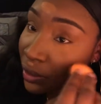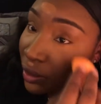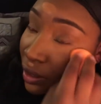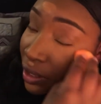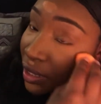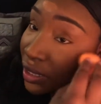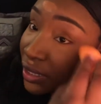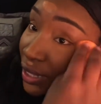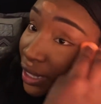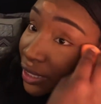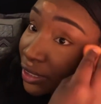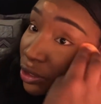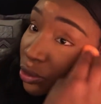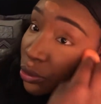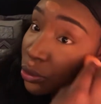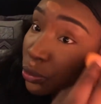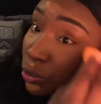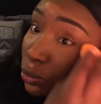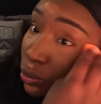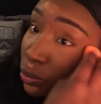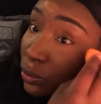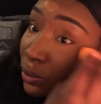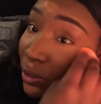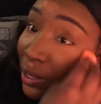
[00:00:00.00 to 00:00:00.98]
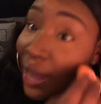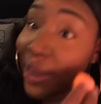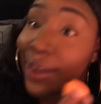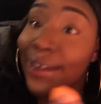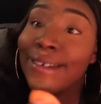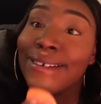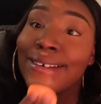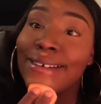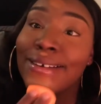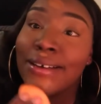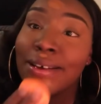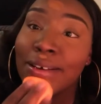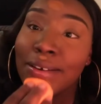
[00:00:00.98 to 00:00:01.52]
Because I do
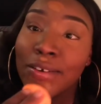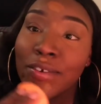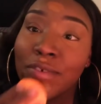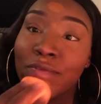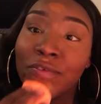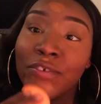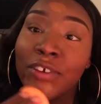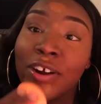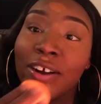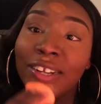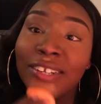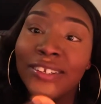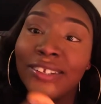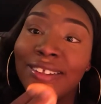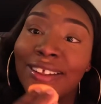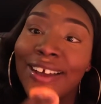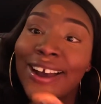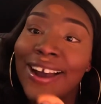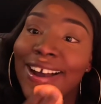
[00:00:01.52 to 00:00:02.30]
like for under the